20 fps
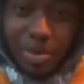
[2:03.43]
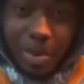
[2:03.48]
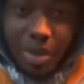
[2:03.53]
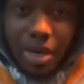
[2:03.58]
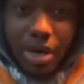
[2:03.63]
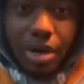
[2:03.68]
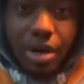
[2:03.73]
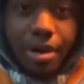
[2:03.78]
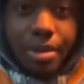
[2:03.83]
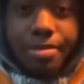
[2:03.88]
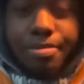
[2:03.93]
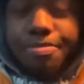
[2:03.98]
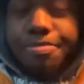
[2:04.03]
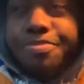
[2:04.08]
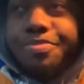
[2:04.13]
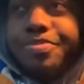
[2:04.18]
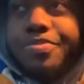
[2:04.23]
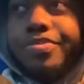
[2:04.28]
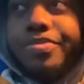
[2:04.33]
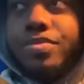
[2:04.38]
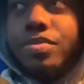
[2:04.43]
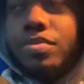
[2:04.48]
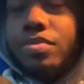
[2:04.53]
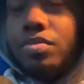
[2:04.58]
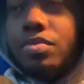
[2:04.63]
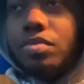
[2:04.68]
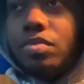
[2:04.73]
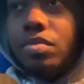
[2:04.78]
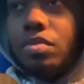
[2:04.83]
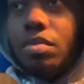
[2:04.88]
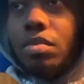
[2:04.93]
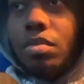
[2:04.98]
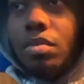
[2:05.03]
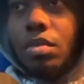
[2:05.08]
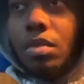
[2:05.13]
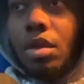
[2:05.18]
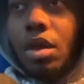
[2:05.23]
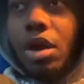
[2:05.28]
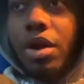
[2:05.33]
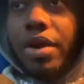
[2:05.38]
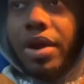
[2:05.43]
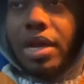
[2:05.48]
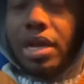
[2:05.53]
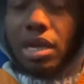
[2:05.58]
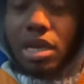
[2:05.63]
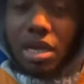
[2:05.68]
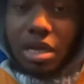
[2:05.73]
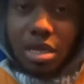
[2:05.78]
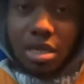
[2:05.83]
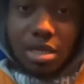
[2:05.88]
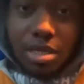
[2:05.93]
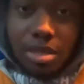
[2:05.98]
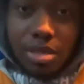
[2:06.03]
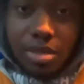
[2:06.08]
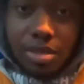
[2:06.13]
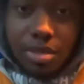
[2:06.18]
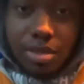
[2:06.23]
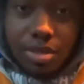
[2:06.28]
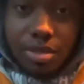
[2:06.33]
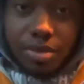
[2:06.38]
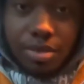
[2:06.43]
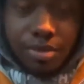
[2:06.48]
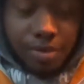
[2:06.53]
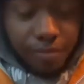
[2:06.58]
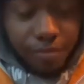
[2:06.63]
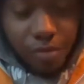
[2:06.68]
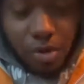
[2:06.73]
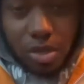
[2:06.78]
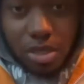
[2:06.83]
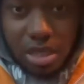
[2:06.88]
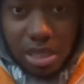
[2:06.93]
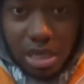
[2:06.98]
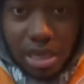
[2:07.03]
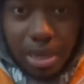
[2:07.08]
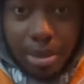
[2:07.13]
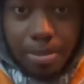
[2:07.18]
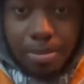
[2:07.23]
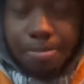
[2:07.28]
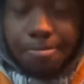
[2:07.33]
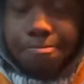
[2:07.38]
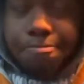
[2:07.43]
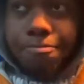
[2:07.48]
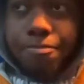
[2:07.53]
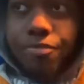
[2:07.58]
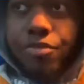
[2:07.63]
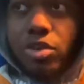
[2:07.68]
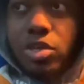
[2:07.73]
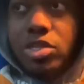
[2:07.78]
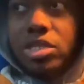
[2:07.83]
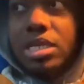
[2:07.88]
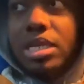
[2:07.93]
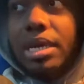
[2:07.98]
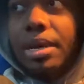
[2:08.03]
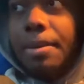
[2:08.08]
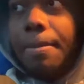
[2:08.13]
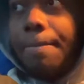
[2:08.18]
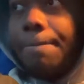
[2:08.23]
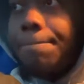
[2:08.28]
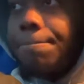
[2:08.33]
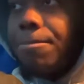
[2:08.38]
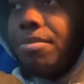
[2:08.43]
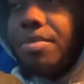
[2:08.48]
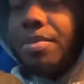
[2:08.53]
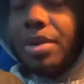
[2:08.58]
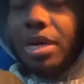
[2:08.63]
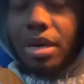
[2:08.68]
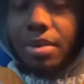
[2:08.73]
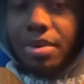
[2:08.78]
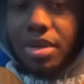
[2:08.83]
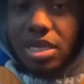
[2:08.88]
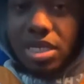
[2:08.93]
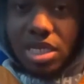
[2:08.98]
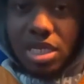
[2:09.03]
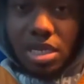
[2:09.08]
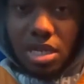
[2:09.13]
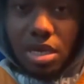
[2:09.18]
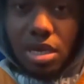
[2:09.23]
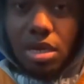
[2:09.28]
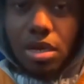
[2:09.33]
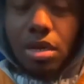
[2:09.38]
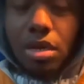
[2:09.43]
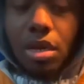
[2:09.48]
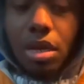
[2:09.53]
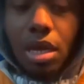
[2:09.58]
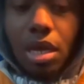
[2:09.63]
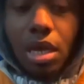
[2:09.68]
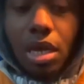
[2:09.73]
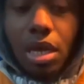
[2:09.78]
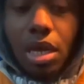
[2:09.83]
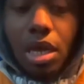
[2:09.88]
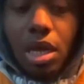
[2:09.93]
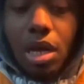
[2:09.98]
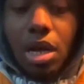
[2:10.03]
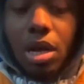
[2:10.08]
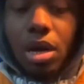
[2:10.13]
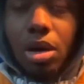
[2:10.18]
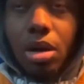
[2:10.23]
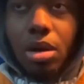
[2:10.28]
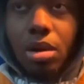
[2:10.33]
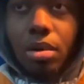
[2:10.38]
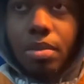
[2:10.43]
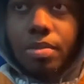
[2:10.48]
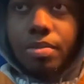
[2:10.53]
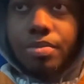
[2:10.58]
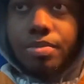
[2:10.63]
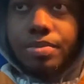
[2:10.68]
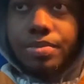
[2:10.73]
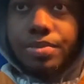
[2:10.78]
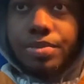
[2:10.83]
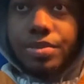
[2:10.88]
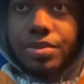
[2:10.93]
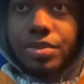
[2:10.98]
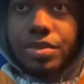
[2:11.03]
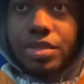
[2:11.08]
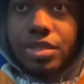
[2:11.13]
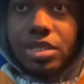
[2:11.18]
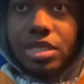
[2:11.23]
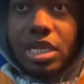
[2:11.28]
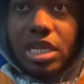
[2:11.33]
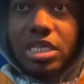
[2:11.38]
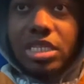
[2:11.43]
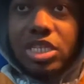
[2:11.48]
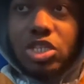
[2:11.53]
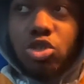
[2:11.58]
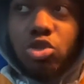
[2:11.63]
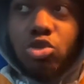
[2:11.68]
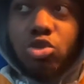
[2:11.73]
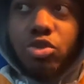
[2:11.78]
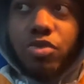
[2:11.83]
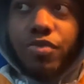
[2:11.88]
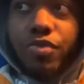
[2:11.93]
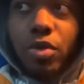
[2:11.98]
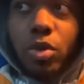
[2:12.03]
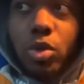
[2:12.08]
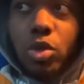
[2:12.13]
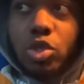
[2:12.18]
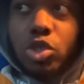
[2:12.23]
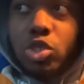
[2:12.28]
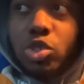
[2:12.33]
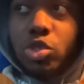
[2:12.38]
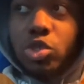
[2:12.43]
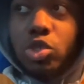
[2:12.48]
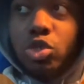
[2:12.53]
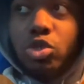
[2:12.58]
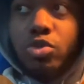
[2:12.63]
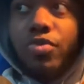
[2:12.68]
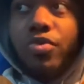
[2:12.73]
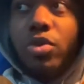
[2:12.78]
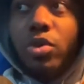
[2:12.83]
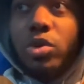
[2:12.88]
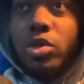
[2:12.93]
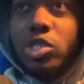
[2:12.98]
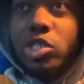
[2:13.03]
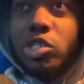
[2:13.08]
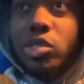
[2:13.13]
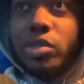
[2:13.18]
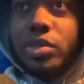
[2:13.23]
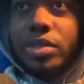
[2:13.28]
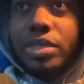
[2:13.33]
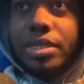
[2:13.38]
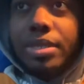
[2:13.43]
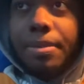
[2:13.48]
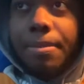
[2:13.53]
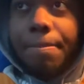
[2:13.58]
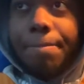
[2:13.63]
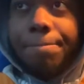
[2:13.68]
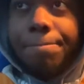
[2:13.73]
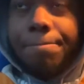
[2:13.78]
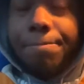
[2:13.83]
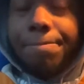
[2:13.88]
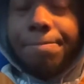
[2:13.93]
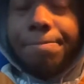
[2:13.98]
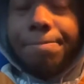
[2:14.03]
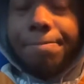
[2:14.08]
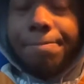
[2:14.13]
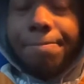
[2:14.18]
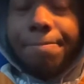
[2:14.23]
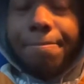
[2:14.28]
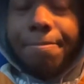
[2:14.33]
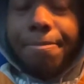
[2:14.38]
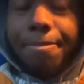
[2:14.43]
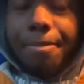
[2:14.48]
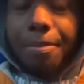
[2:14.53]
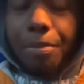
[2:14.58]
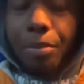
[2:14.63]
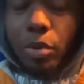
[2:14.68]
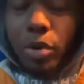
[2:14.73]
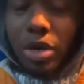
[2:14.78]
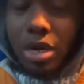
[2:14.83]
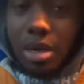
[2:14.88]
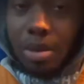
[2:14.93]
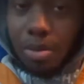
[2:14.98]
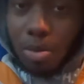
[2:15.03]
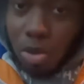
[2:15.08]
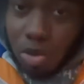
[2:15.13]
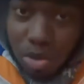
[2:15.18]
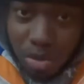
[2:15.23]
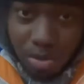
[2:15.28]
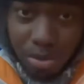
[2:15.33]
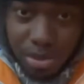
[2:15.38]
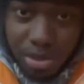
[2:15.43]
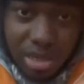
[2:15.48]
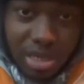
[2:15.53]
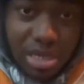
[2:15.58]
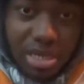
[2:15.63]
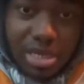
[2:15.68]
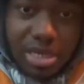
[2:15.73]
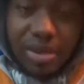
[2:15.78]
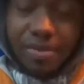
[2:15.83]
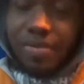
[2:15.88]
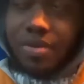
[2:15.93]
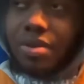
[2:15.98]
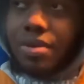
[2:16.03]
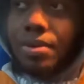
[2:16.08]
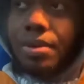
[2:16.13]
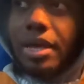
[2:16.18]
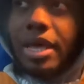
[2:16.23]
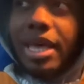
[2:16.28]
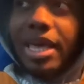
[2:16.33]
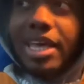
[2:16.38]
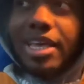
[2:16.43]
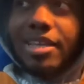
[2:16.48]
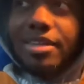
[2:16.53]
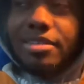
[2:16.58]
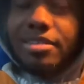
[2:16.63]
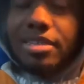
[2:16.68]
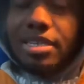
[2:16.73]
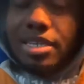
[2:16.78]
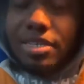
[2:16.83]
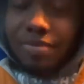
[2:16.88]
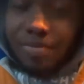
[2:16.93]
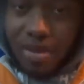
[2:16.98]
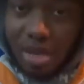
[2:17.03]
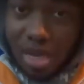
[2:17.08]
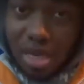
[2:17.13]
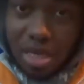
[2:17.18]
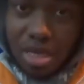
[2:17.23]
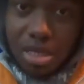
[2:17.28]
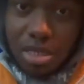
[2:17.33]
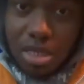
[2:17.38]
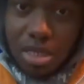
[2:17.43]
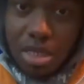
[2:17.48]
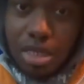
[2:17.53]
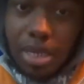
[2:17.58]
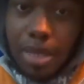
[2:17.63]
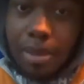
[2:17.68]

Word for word: but um all right. First step, first step. Coming into the year, um things that you should focus on. You should focus on one of the most important things I feel is finance.